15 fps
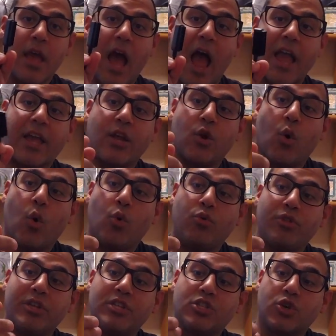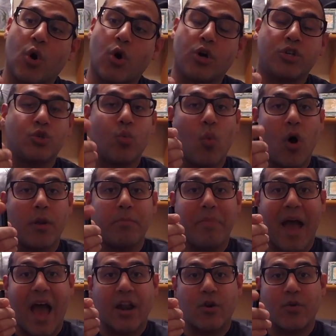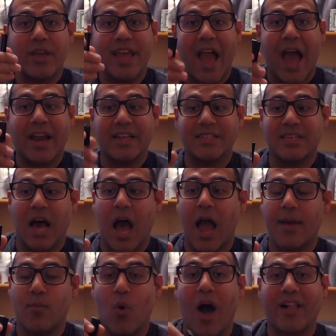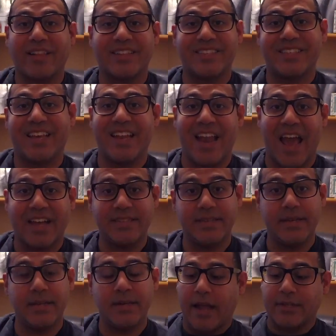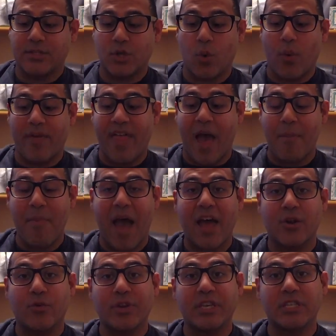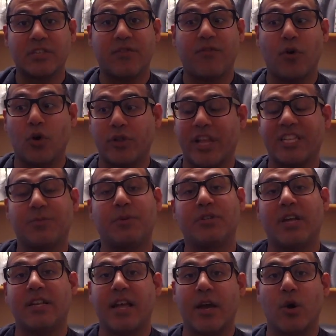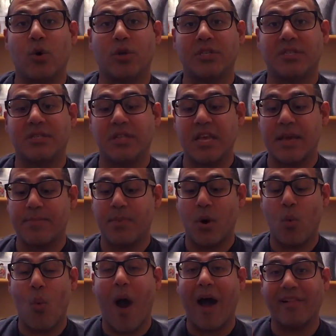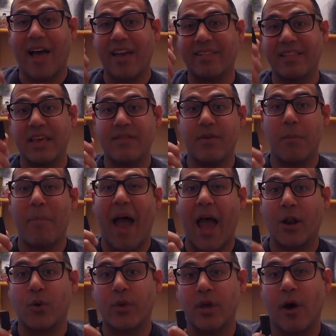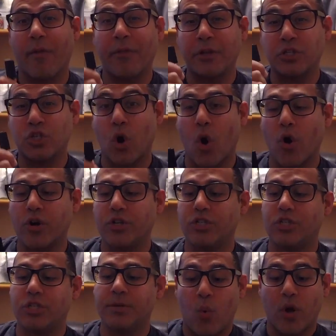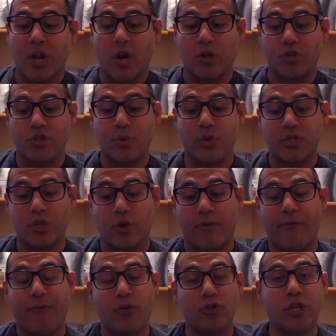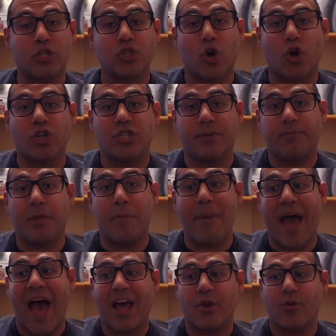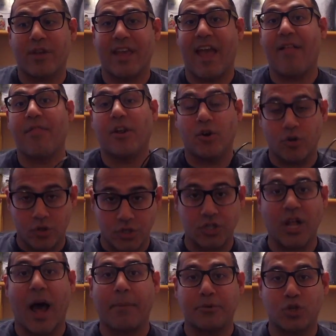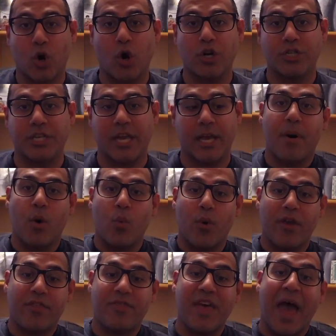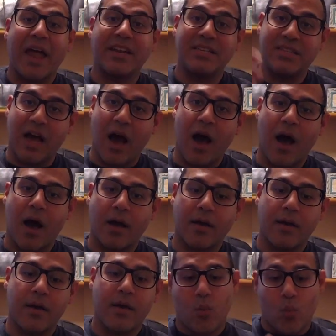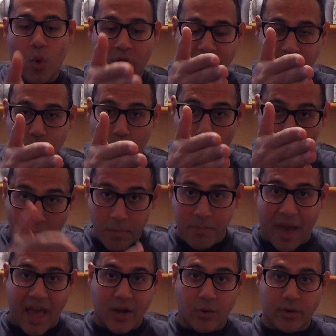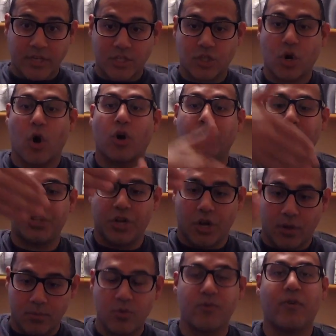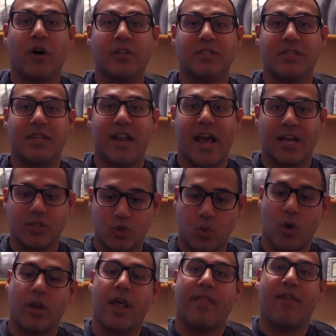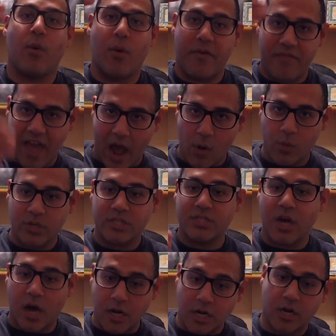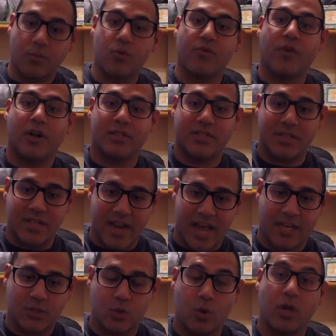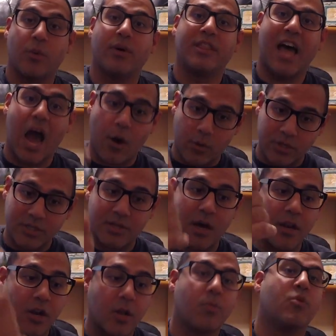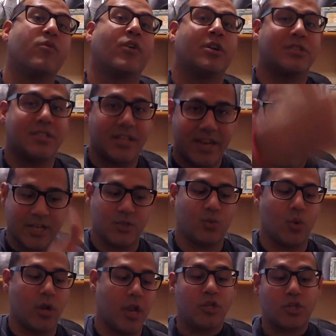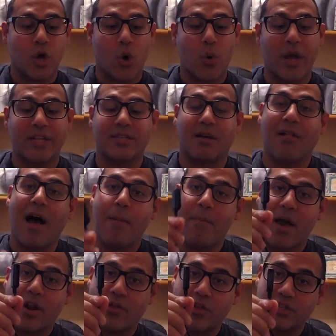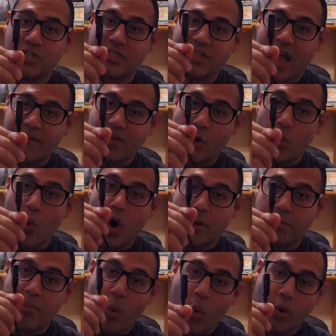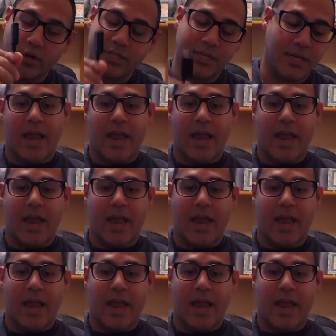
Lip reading: I can only charge 1 battery at a time while it's connected. And so when that battery is full, let's pretend I go to sleep while I leave a battery on the charge. What it'll do is it'll fully charge up the battery and then it'll stop charging. But with that dock, once 1 battery is charged, it'll move on to the next one. And then when that one's done, it'll move on to the next one. And when that one's done, it'll move on to the next one. So it's a lot better than just having 1 port.